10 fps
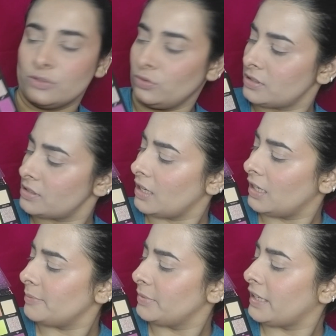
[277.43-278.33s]
So this is the
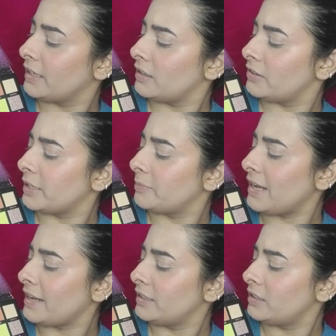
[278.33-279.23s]
color I'm taking, Red
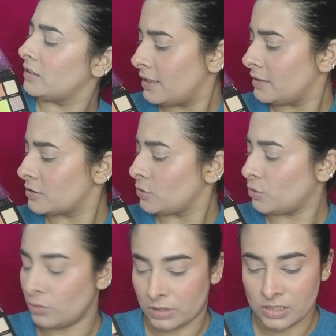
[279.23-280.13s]
Planet.
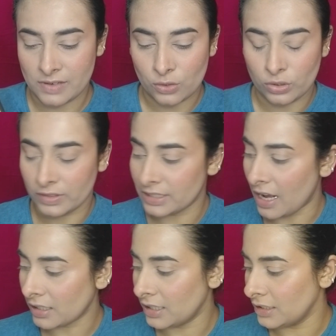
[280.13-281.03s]
So since we are going with a
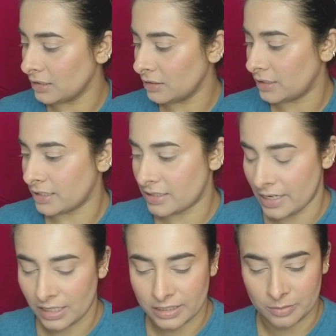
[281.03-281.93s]
dark color, let's
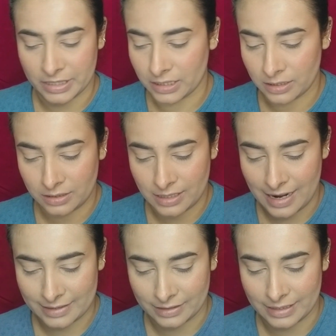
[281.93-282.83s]
take a little bit
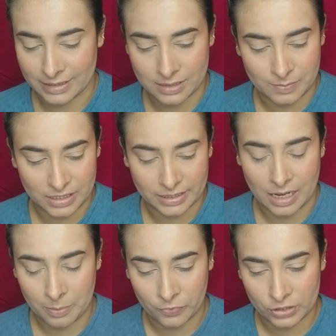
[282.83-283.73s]
and let's build it
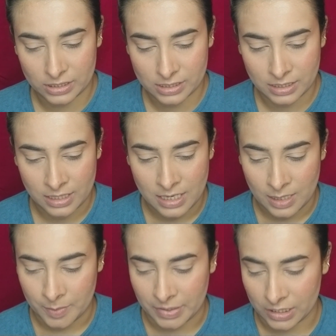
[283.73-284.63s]
up first,
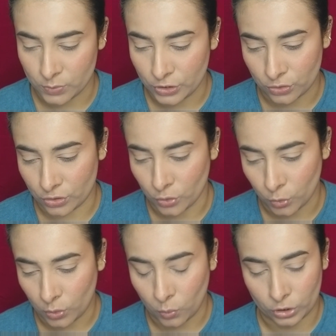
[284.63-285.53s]
because we don't
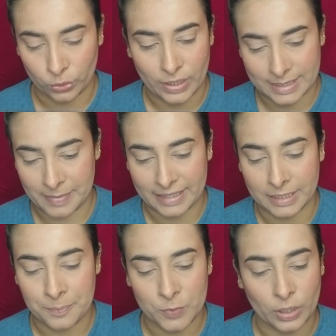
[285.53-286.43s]
know what to
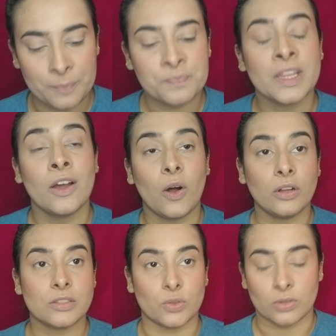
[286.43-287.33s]
expect. Okay,
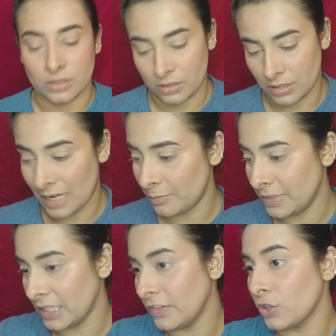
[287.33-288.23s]
also I'll
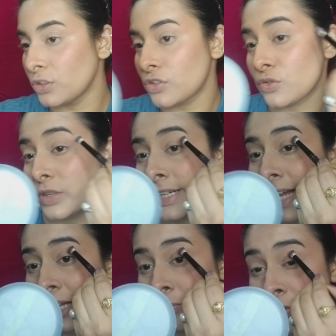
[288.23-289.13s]
be giving you the story
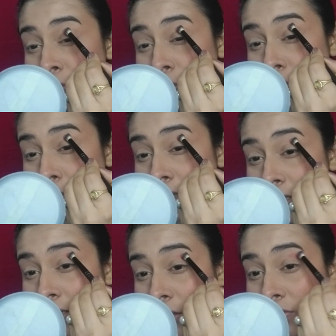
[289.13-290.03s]
time, so
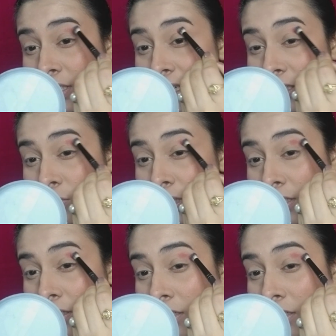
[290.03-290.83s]
let's start off with that as well.